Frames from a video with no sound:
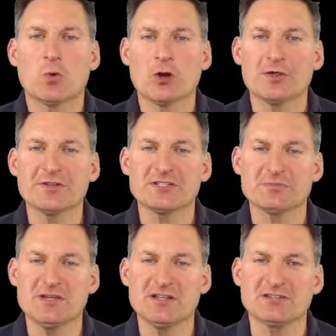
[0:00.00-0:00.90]
What all
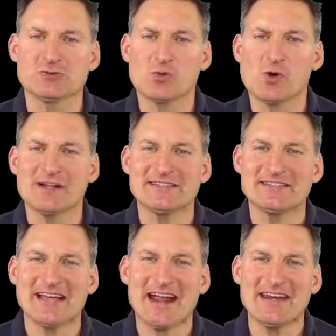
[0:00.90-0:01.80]
this means is
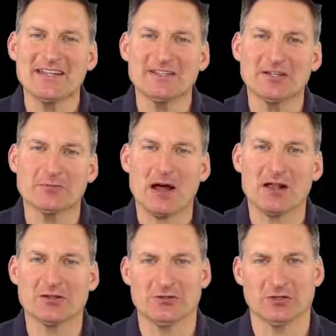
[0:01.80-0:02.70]
one tiny little
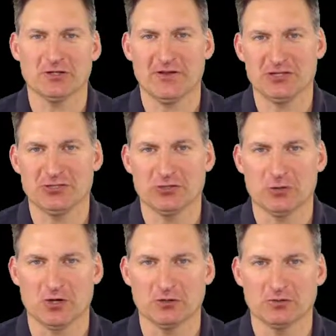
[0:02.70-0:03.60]
molecule of
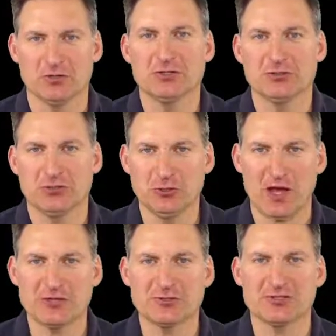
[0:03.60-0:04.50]
H2O,
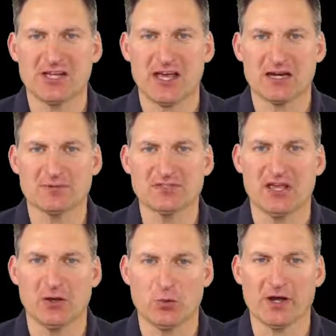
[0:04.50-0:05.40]
2 hydrogen
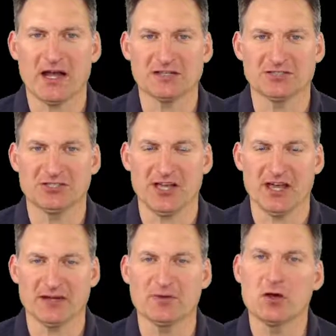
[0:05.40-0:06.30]
atoms and 1
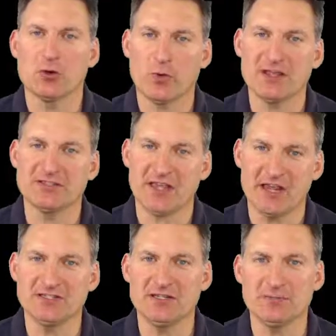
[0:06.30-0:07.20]
oxygen atom, weighs
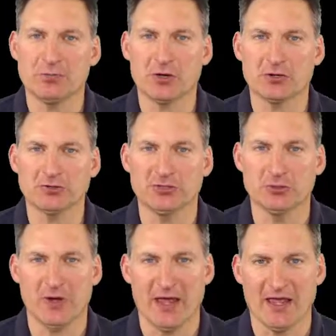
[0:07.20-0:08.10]

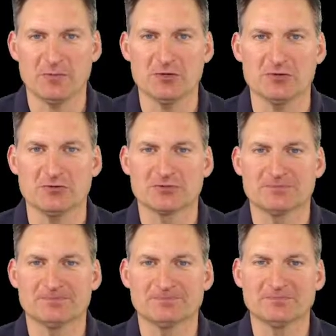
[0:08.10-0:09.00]
18.02
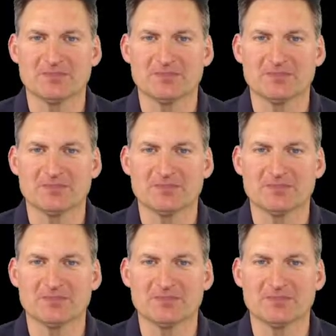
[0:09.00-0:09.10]
AMUs.